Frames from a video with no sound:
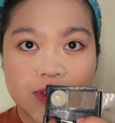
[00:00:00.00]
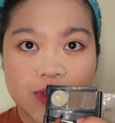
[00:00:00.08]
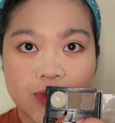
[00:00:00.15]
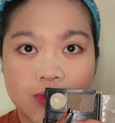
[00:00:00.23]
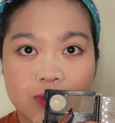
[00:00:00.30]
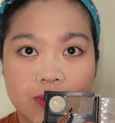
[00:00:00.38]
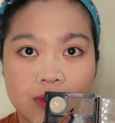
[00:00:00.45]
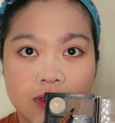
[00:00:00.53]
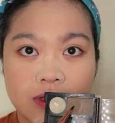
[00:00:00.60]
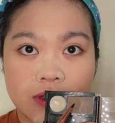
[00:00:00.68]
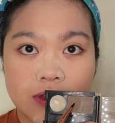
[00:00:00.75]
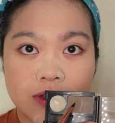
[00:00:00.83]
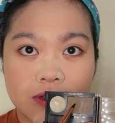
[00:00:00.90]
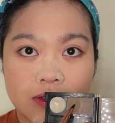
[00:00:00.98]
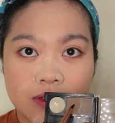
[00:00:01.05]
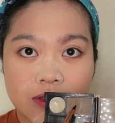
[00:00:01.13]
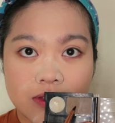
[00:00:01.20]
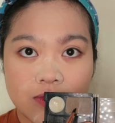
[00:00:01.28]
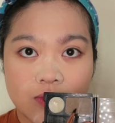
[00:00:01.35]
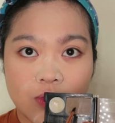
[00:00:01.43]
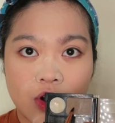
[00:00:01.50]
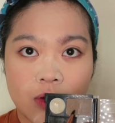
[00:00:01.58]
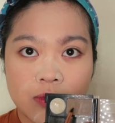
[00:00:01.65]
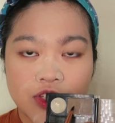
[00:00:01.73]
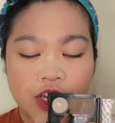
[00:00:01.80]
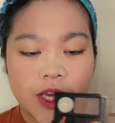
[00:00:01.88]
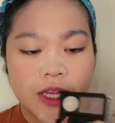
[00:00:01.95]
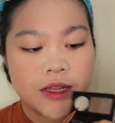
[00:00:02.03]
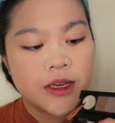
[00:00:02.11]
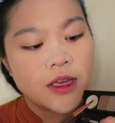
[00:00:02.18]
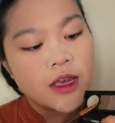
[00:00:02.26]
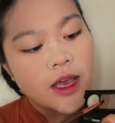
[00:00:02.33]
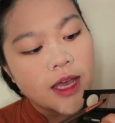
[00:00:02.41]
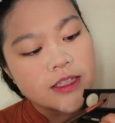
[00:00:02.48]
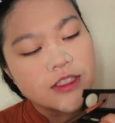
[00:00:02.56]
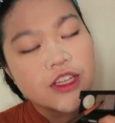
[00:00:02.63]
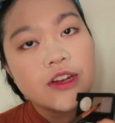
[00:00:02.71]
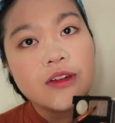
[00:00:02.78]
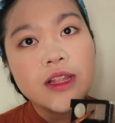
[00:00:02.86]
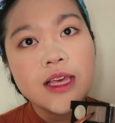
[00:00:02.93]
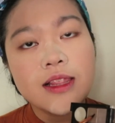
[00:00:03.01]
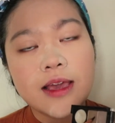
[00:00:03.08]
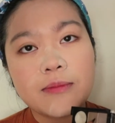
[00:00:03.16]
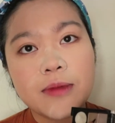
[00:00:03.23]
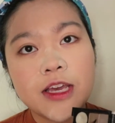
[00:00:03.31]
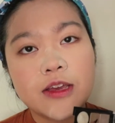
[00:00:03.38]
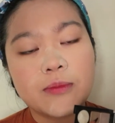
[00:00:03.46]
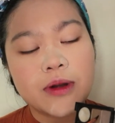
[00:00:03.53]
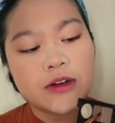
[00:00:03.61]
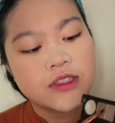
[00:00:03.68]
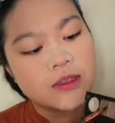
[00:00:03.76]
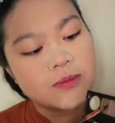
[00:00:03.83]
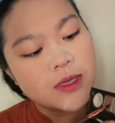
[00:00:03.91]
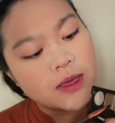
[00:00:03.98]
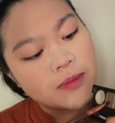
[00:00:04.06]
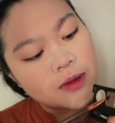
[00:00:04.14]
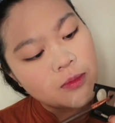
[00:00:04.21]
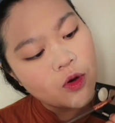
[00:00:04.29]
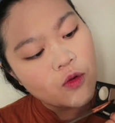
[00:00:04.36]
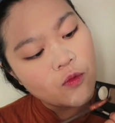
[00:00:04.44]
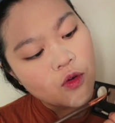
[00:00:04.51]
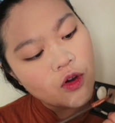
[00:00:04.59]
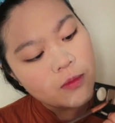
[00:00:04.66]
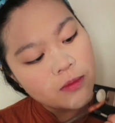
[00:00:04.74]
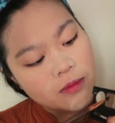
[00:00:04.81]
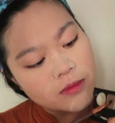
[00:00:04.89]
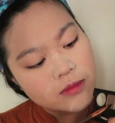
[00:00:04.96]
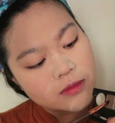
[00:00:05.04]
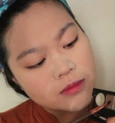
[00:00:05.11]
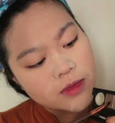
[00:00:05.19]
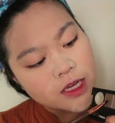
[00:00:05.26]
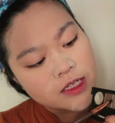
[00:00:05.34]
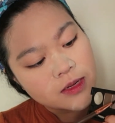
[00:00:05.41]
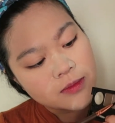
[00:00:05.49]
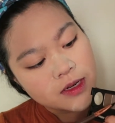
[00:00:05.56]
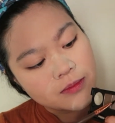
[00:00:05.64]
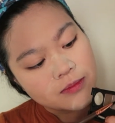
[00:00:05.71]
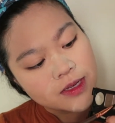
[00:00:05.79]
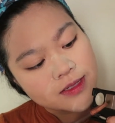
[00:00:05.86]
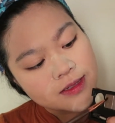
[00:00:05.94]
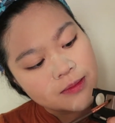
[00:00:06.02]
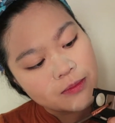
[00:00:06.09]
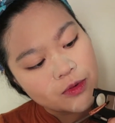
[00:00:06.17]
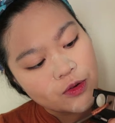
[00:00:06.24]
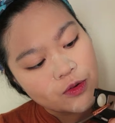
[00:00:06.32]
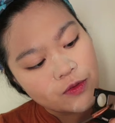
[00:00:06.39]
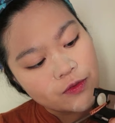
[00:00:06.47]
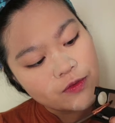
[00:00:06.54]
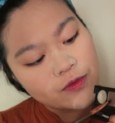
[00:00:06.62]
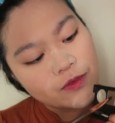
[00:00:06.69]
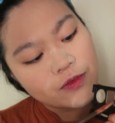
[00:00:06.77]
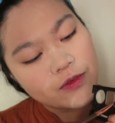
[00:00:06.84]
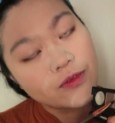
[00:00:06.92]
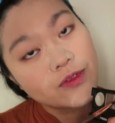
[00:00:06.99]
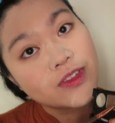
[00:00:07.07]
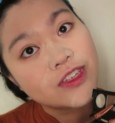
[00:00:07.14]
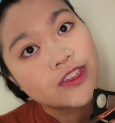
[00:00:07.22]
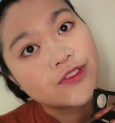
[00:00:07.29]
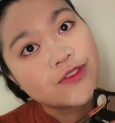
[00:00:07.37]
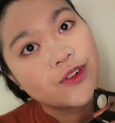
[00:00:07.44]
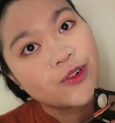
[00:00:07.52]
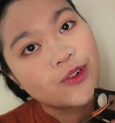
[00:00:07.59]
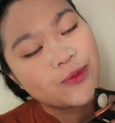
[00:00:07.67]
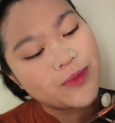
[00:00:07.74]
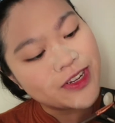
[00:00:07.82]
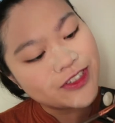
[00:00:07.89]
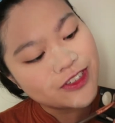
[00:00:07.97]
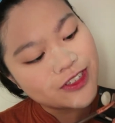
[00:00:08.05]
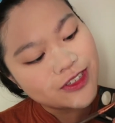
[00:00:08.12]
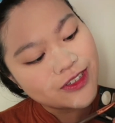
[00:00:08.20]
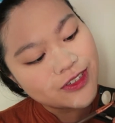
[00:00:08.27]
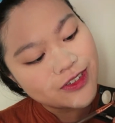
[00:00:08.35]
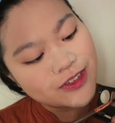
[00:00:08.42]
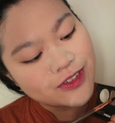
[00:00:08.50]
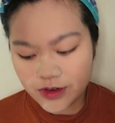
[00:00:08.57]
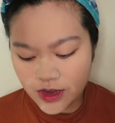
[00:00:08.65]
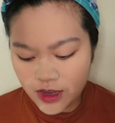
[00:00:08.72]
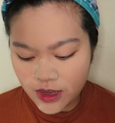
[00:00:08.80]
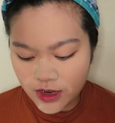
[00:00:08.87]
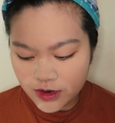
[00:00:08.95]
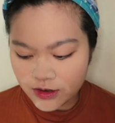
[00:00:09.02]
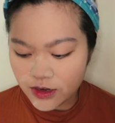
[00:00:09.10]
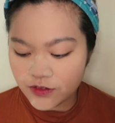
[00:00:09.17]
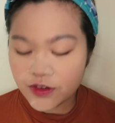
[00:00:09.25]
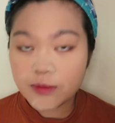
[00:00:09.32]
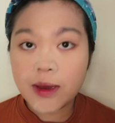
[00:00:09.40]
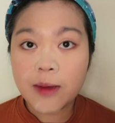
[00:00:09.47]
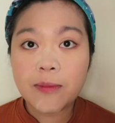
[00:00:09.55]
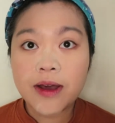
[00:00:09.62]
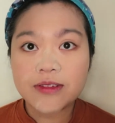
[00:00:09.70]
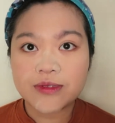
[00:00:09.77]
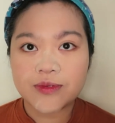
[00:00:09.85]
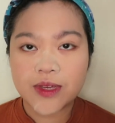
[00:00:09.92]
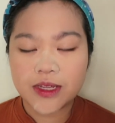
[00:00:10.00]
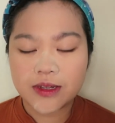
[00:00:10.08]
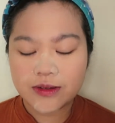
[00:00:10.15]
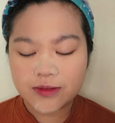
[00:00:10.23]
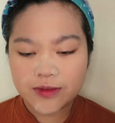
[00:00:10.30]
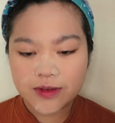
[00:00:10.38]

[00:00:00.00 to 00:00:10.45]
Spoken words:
into the warm shade. I generally like my brows to be a bit more warm. Actually, I'm gonna mix them both, just for good measure. And I'm gonna fill my brows a bit.